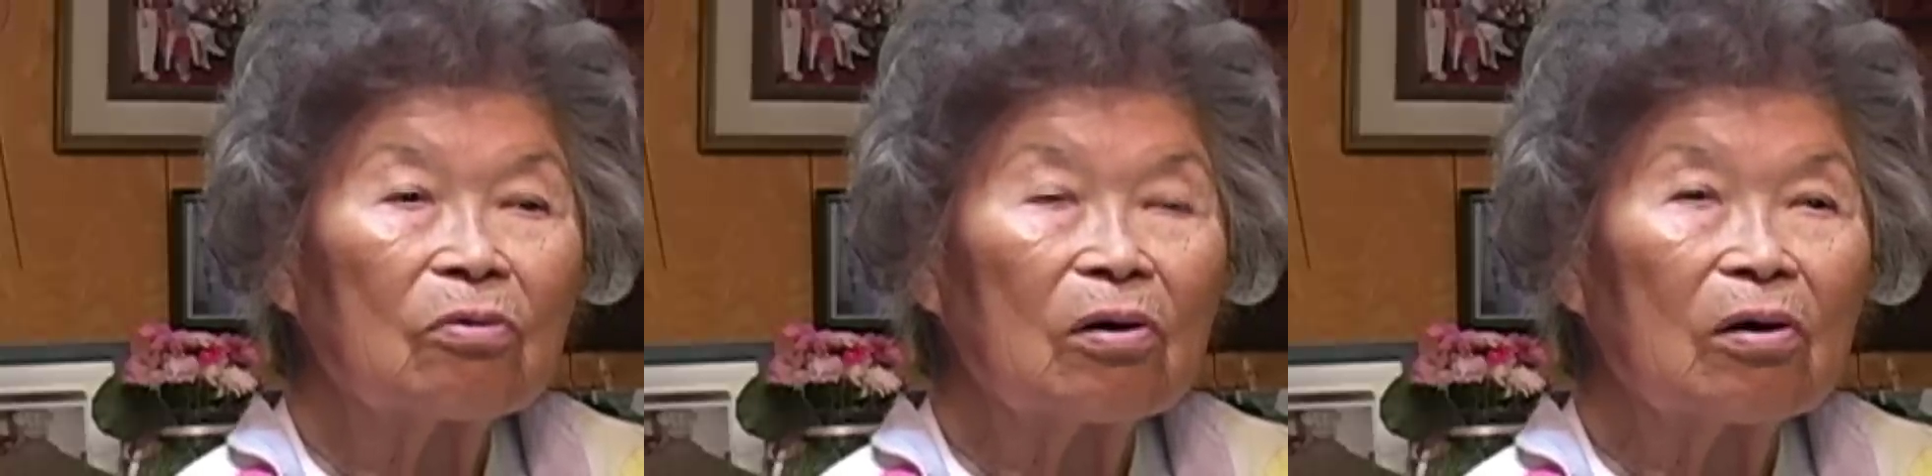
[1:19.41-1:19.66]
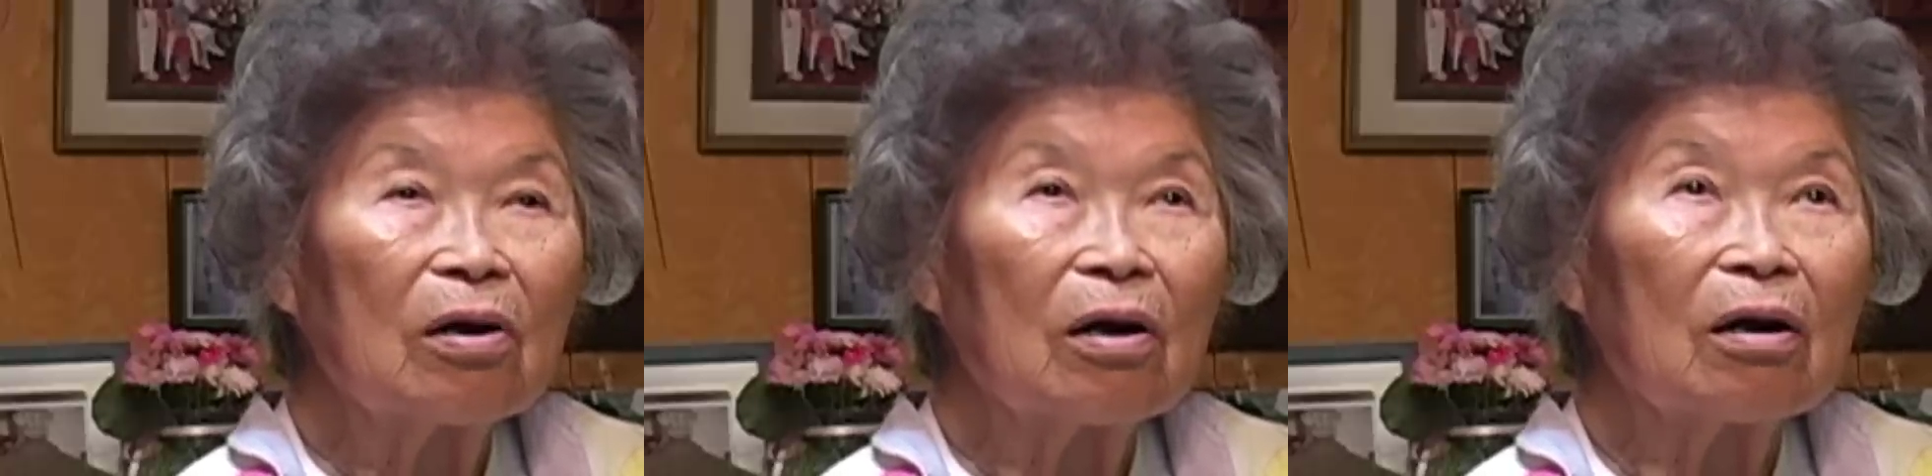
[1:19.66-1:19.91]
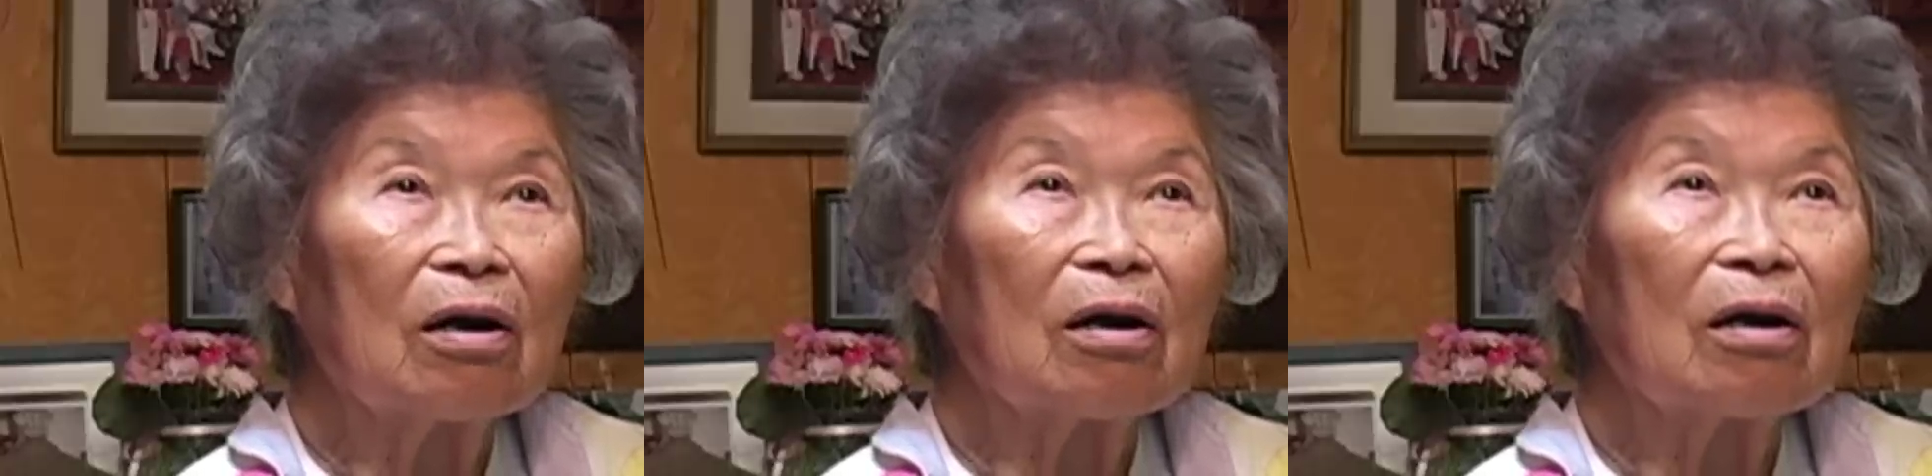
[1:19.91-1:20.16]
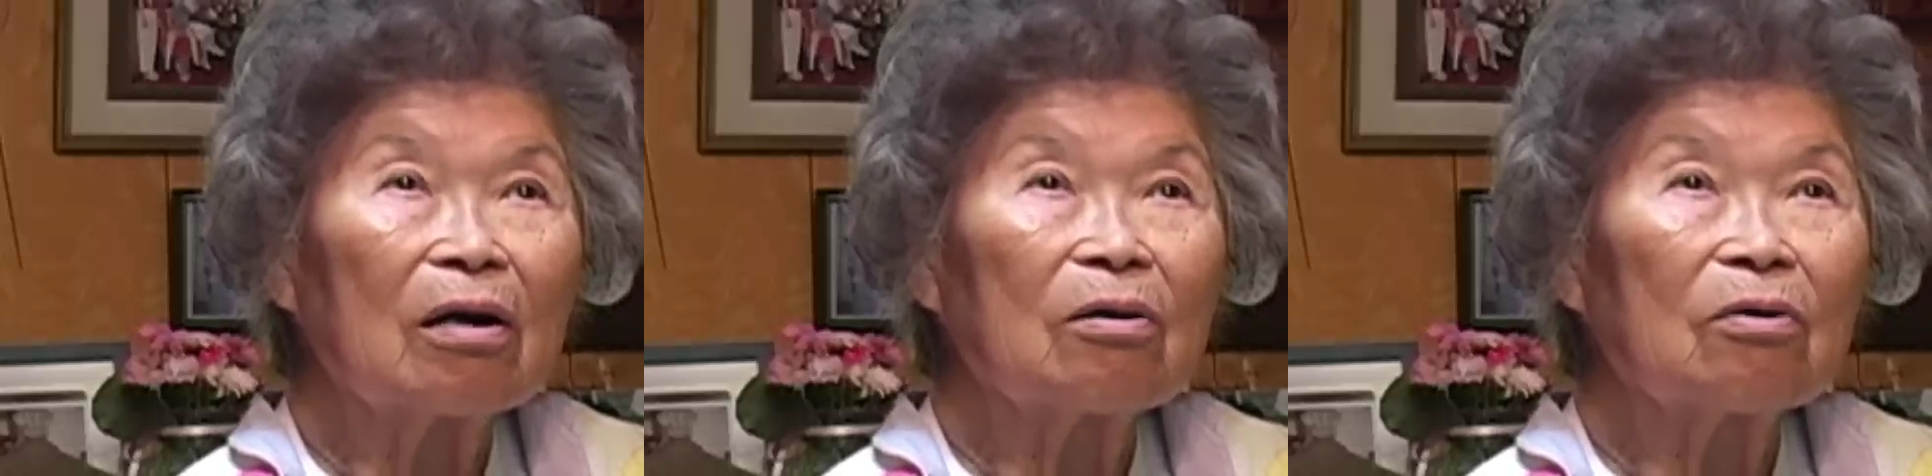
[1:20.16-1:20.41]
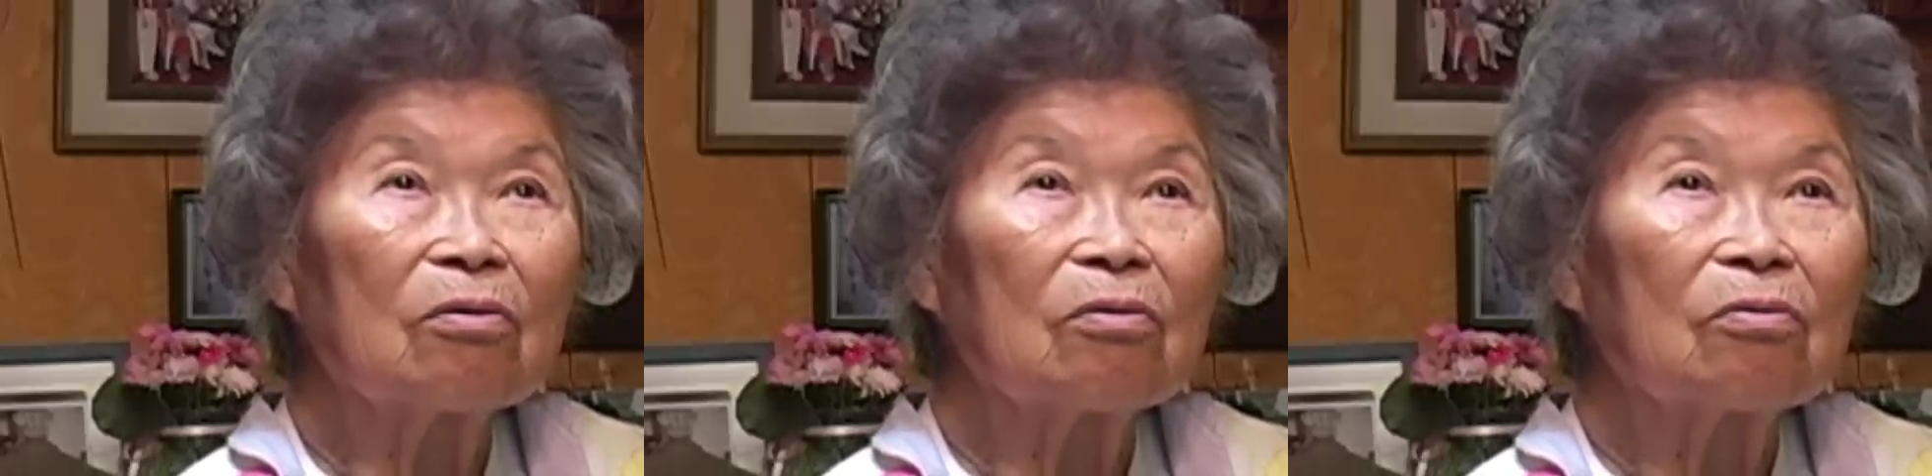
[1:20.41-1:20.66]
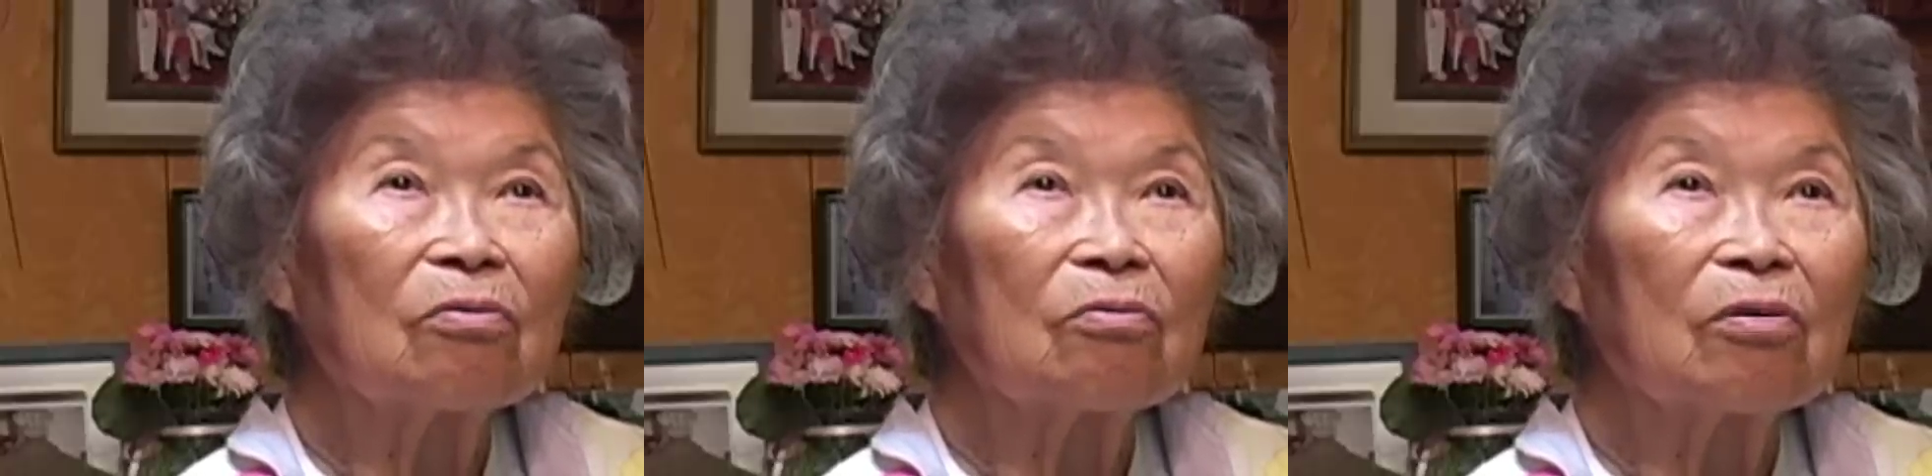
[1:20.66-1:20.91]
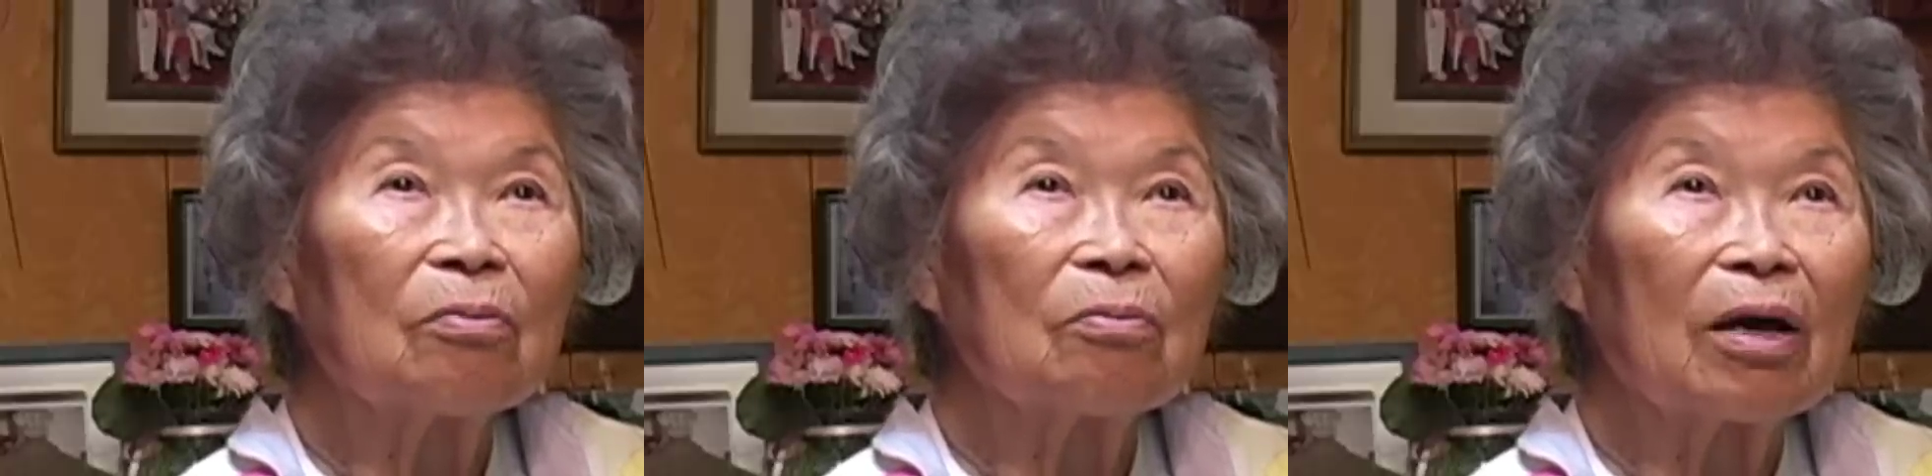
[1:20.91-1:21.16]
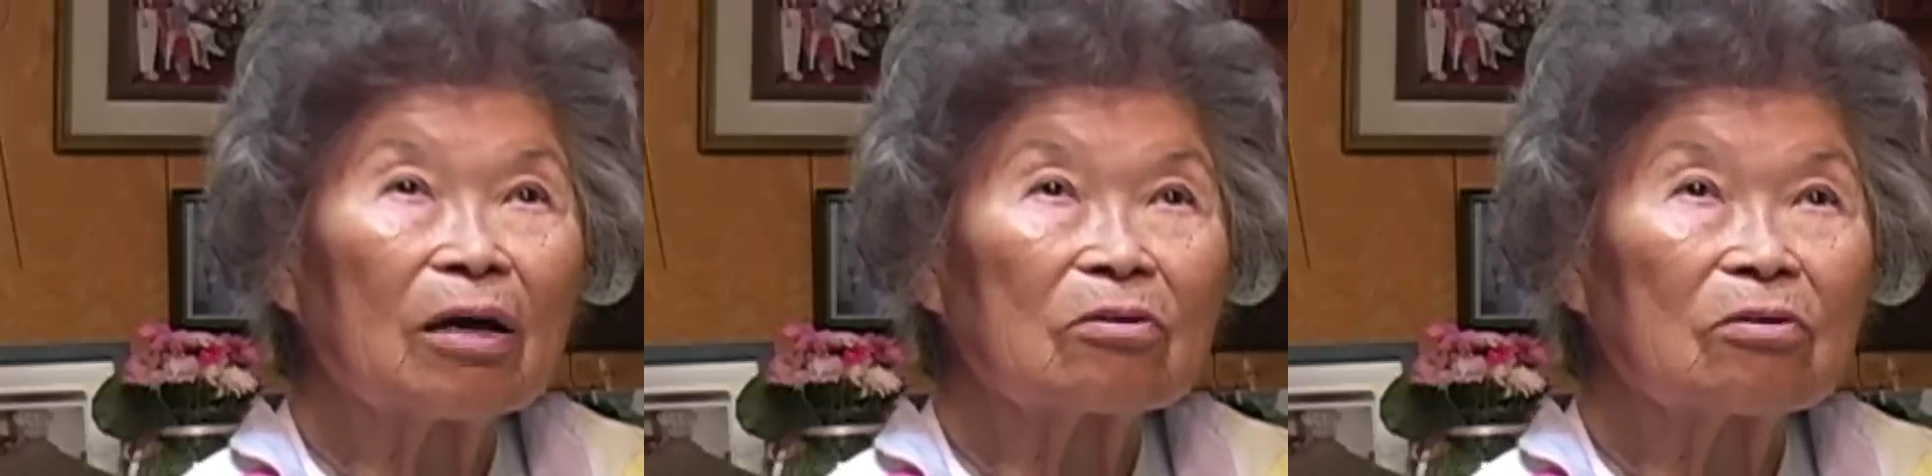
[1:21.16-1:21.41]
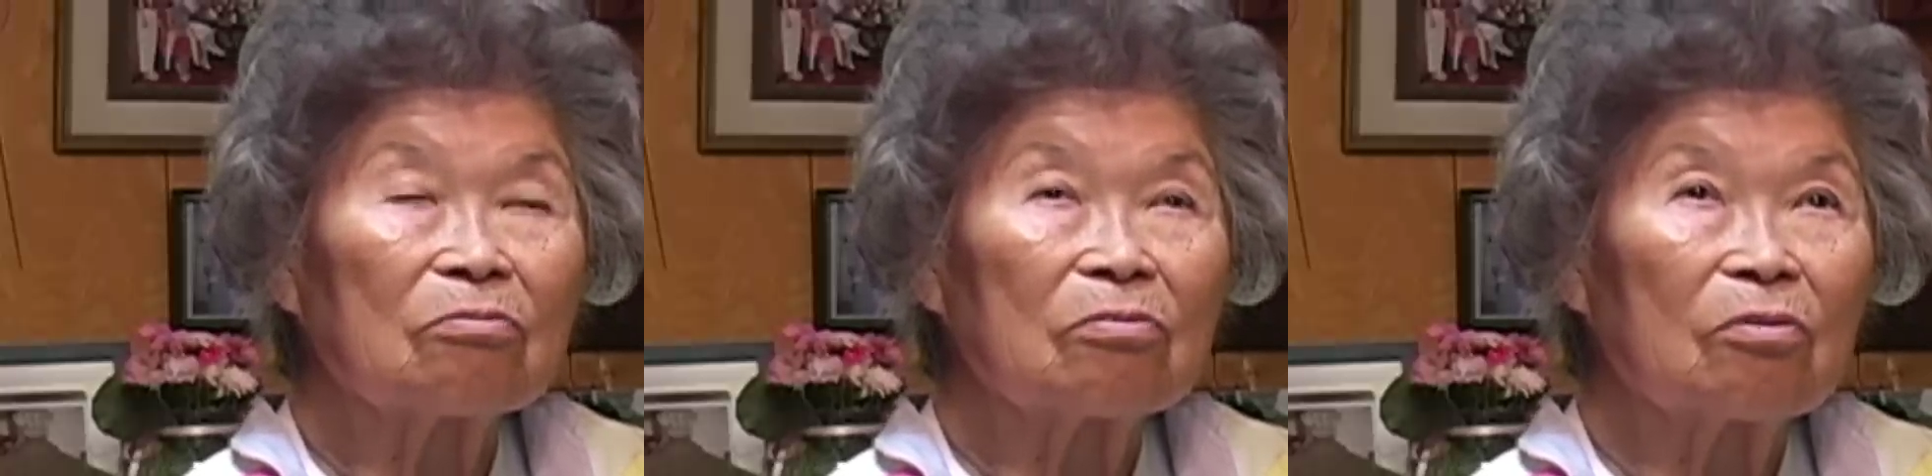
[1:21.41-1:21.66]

went back to